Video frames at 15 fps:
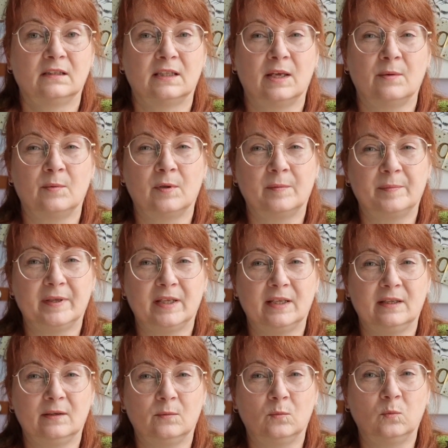there will
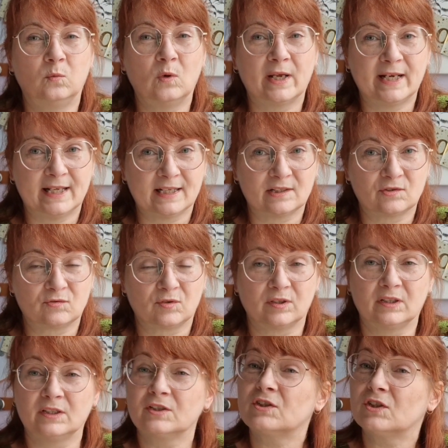be one
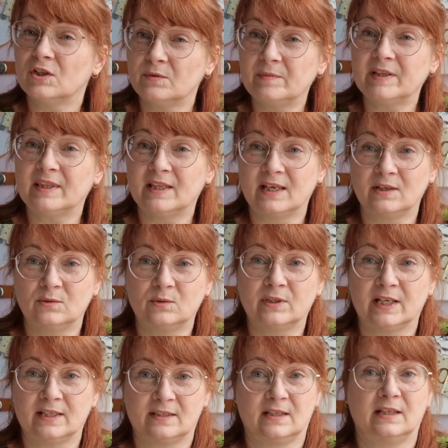extra, assuming they all
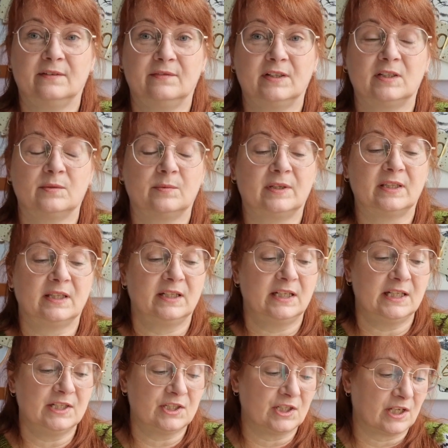get safely to where they
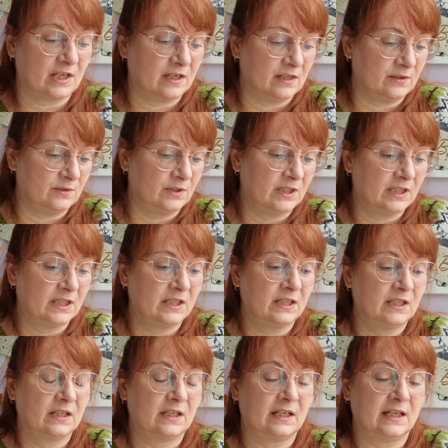need to go,
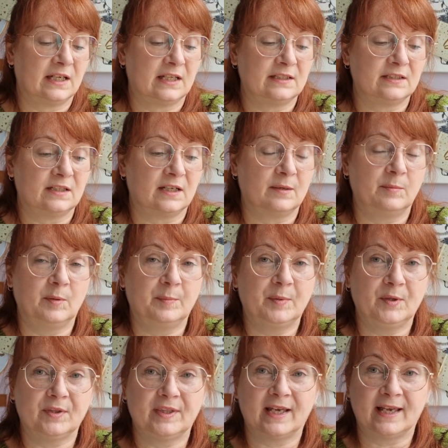and I will
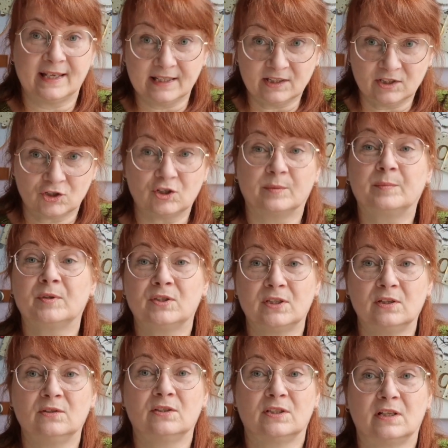put that in the shop as
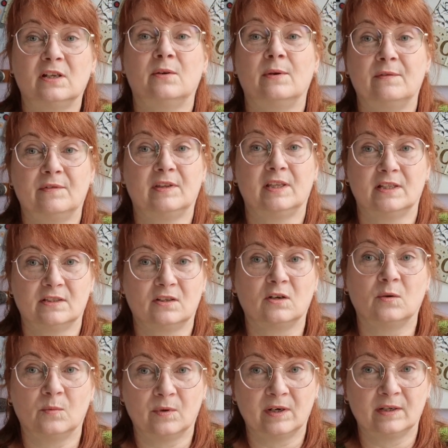soon as I know everything's
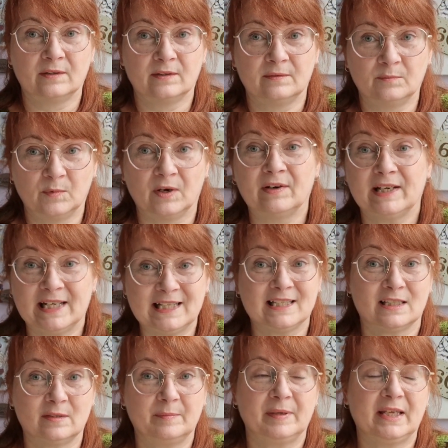got where it
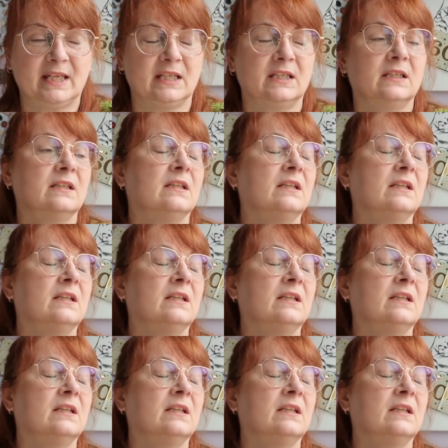needs to be.